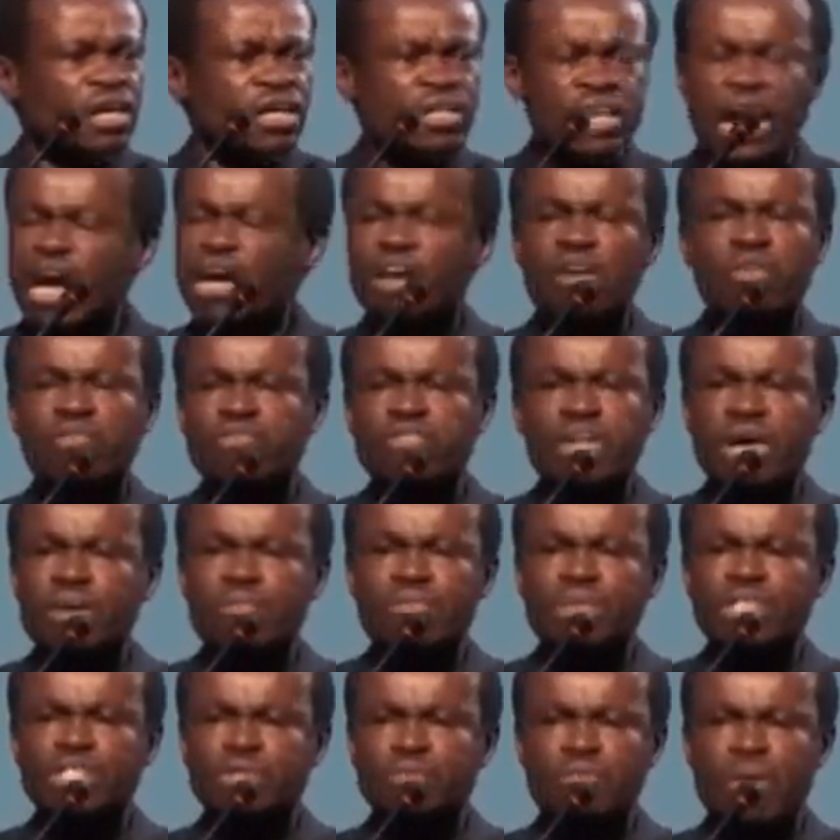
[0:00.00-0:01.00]
none of
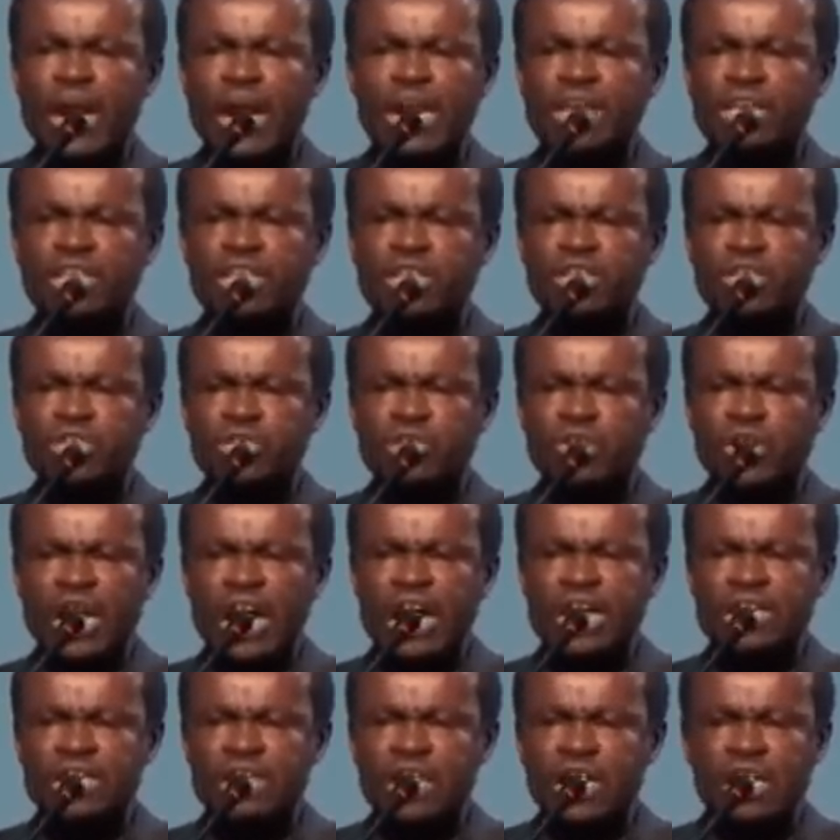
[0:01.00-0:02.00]
them is made in
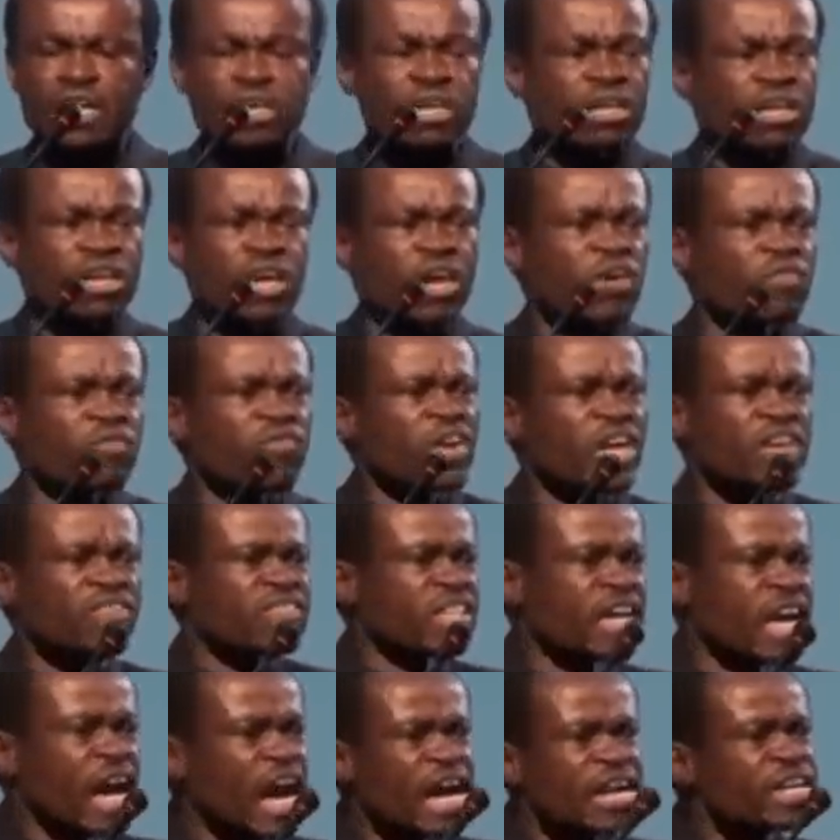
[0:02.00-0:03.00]
Uganda. Even
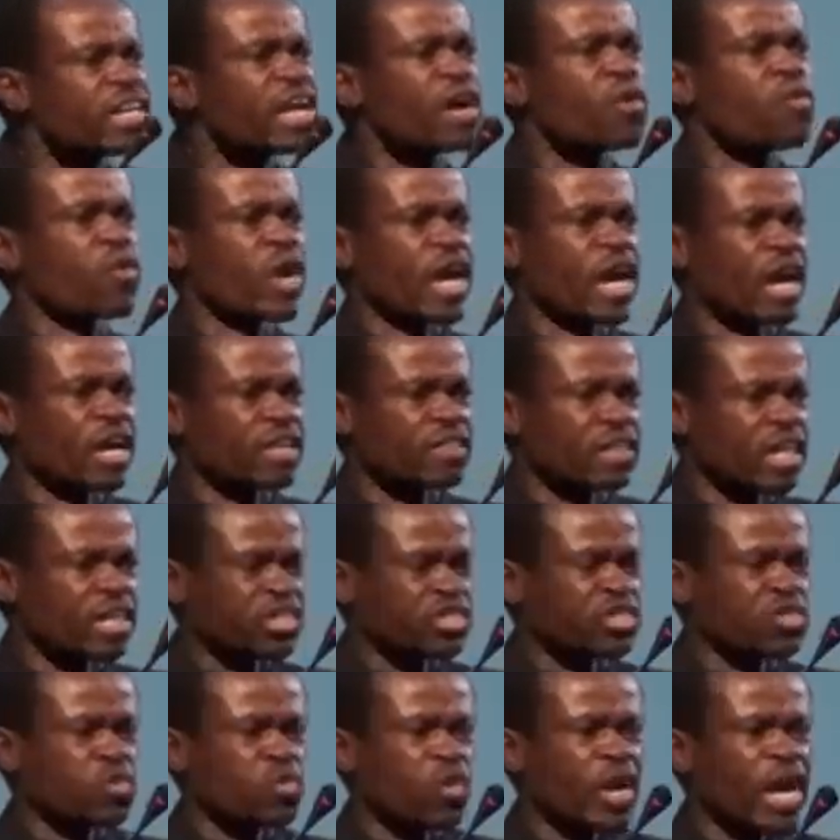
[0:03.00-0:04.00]
the underwear
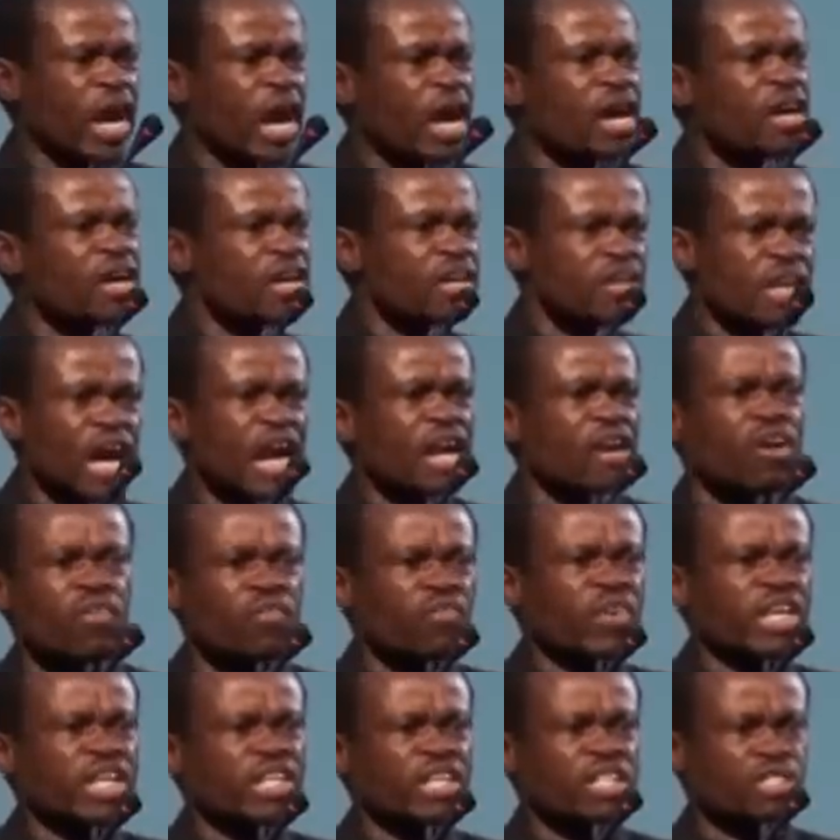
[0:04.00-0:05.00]
that you wear, none
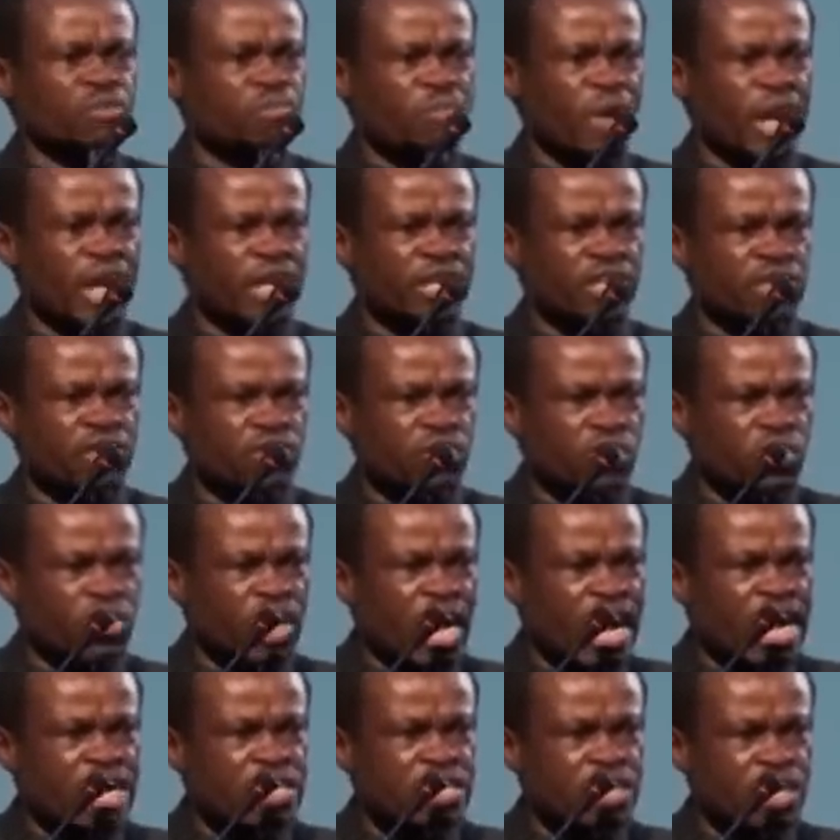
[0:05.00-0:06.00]
of it is made in
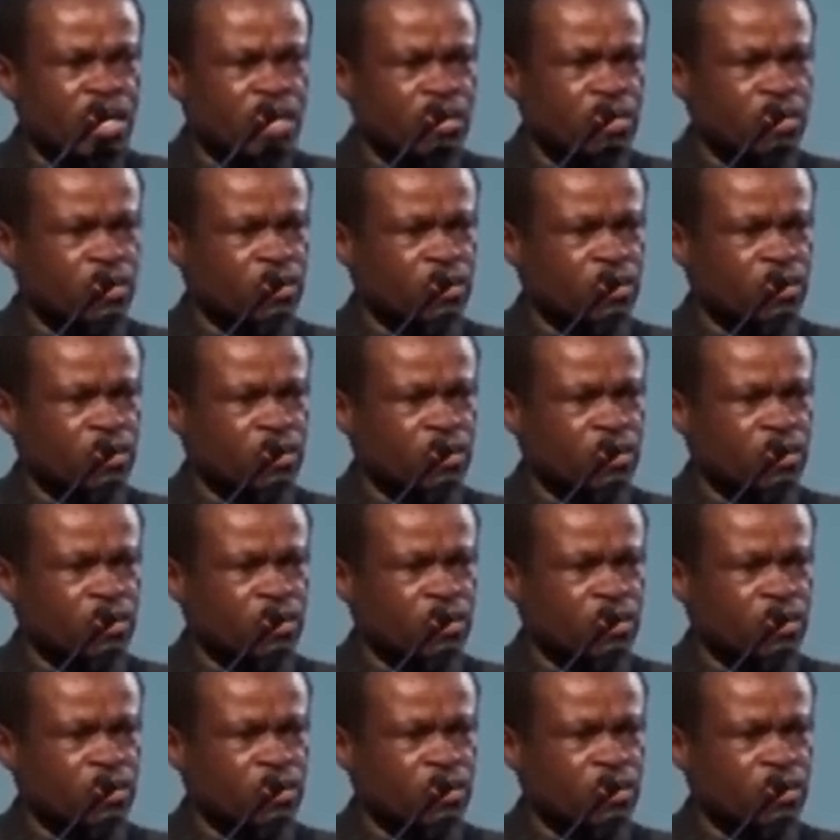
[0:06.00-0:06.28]
Uganda.